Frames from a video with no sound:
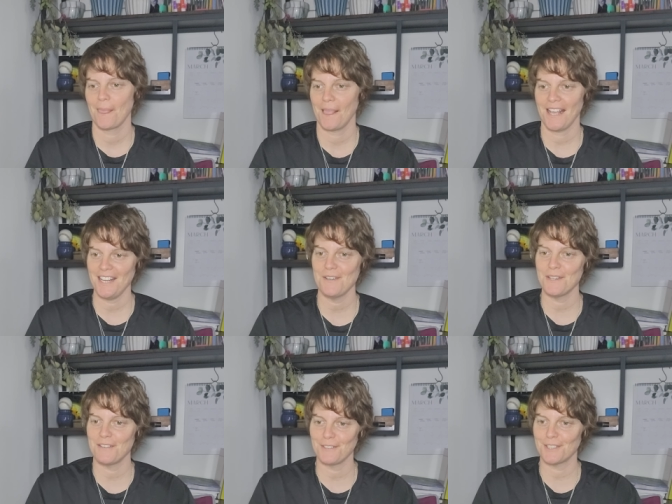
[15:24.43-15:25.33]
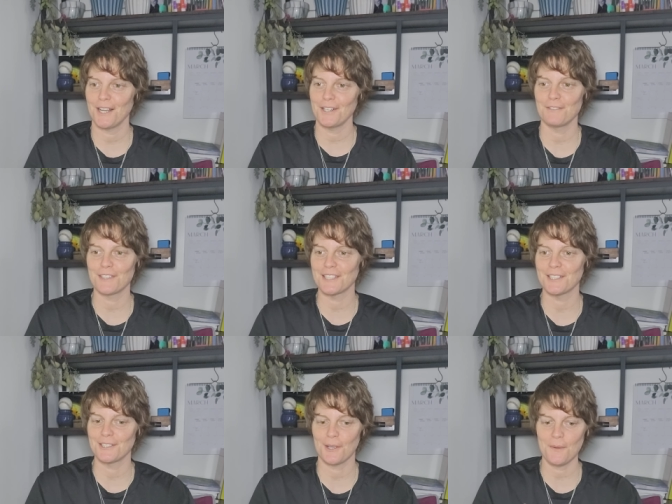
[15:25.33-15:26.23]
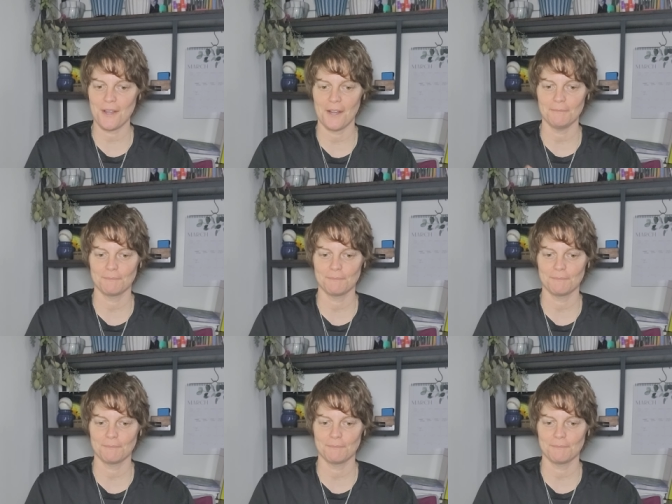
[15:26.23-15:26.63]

I know a different side to villains. Okay.